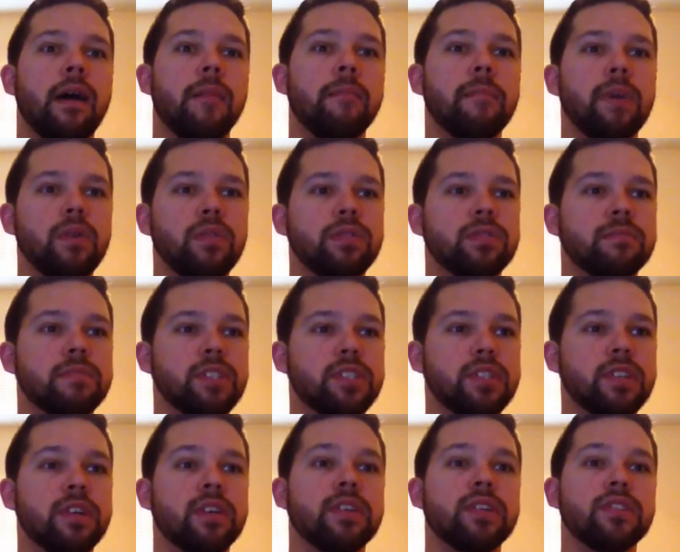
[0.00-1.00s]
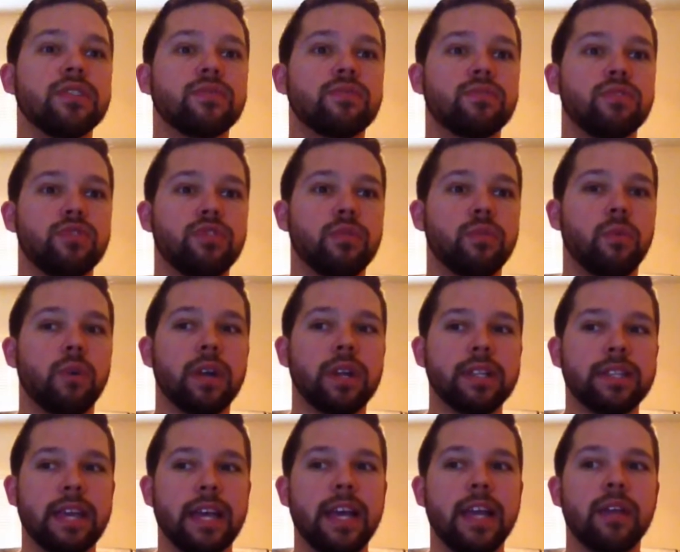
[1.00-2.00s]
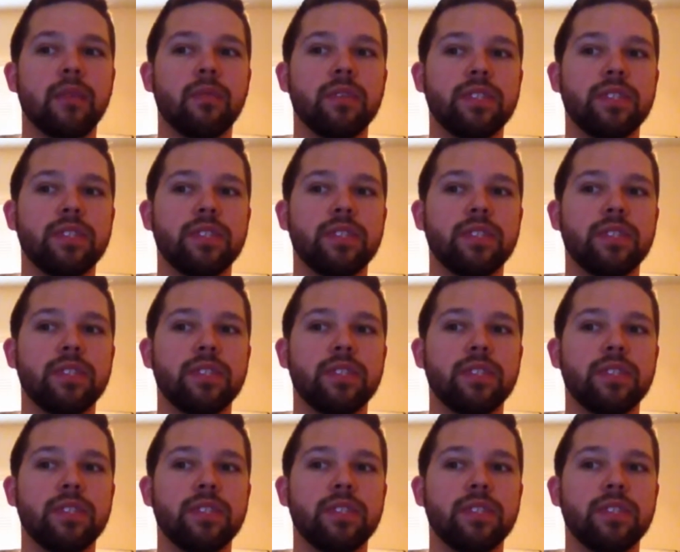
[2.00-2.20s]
most missionaries should want to take,